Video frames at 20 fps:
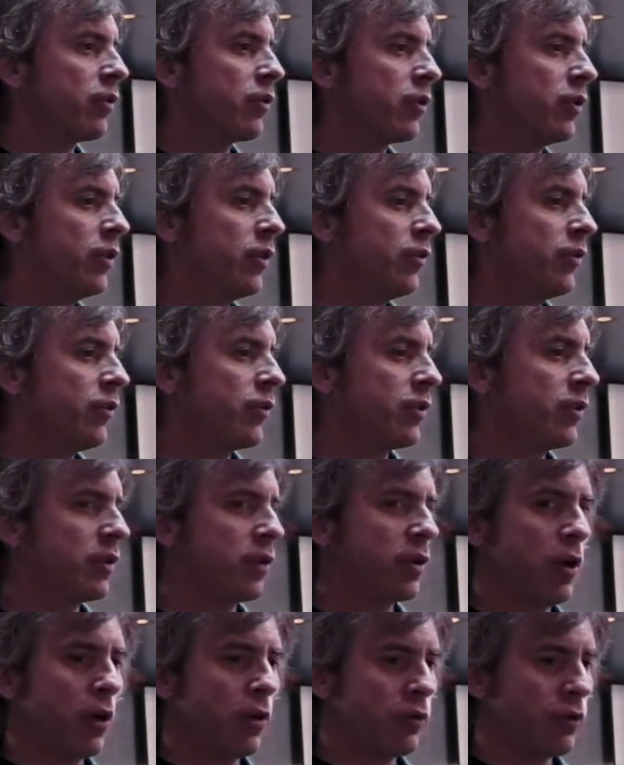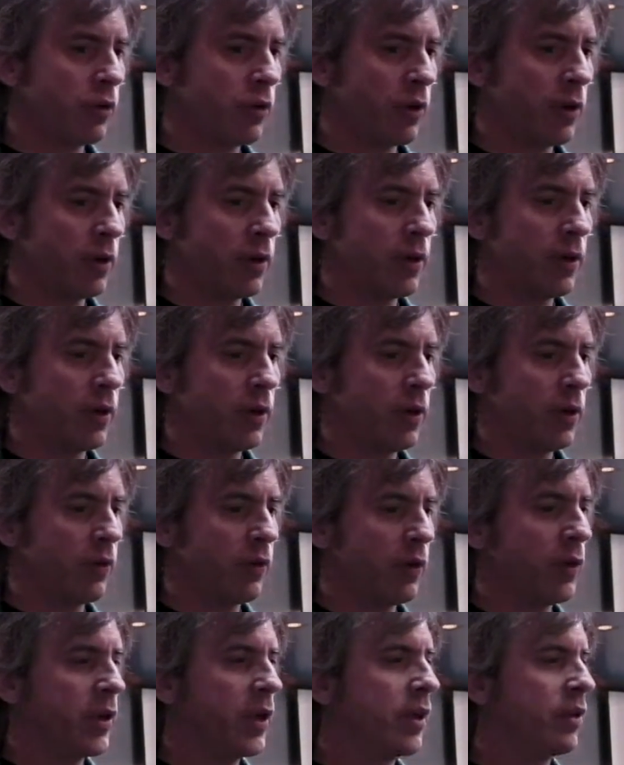So this culture
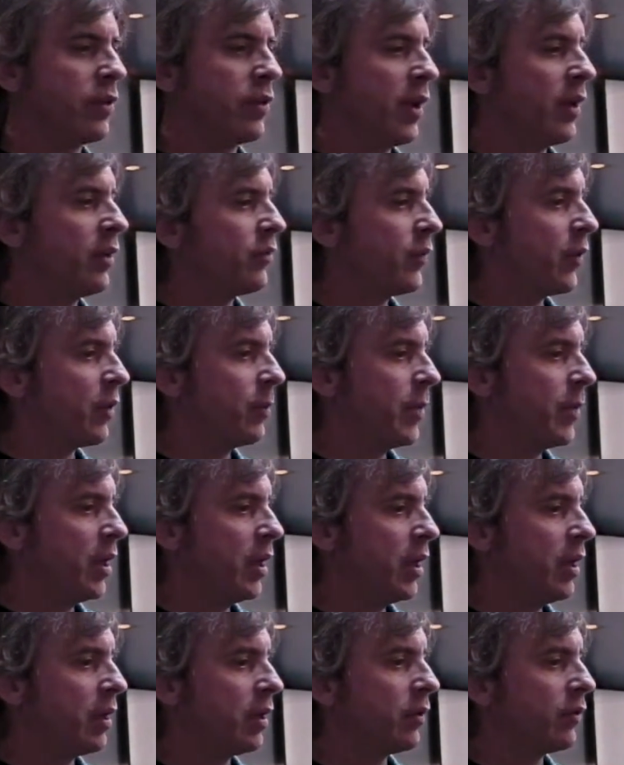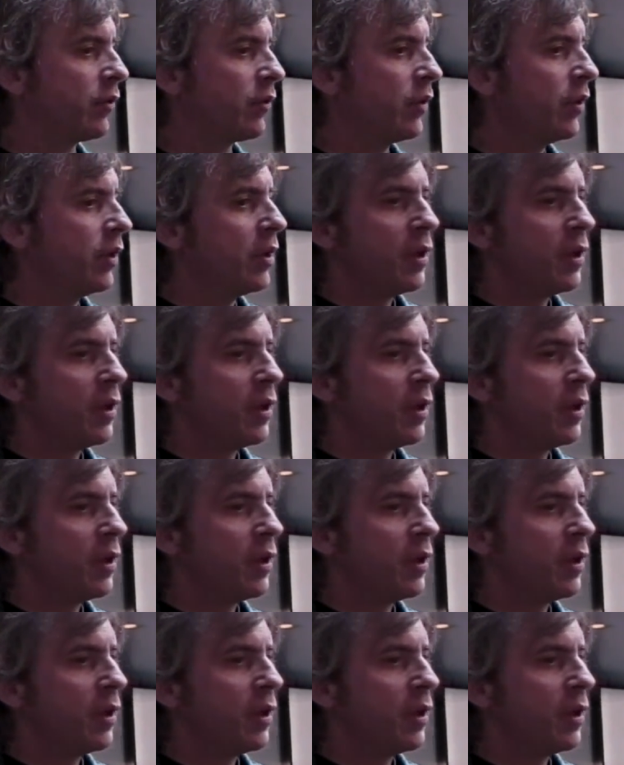is only at its very beginnings.